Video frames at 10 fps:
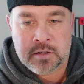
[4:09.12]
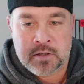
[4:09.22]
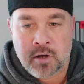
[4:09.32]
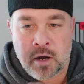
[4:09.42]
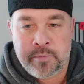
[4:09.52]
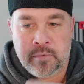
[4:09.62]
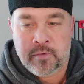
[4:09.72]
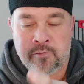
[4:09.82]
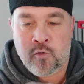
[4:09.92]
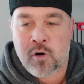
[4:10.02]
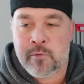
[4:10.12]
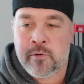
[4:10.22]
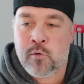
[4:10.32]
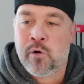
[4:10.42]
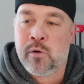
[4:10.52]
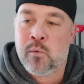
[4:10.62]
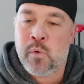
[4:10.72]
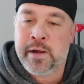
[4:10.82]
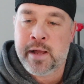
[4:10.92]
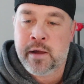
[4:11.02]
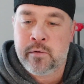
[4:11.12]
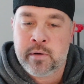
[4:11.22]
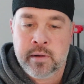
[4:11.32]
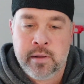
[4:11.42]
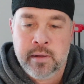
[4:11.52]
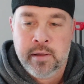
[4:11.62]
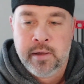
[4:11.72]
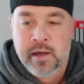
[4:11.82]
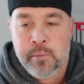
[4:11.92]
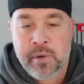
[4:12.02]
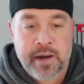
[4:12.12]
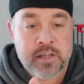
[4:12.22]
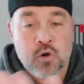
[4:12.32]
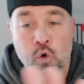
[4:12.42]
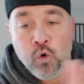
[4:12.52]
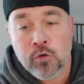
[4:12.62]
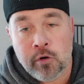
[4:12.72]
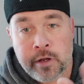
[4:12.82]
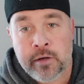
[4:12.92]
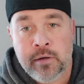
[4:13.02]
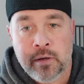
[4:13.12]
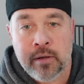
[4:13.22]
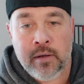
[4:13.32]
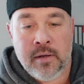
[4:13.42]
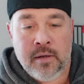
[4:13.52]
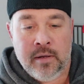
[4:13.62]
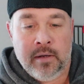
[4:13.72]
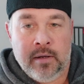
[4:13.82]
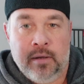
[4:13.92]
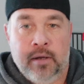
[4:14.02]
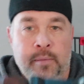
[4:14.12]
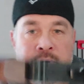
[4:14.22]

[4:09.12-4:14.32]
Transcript: to stop the forearm from going way down. But it's cool looking. I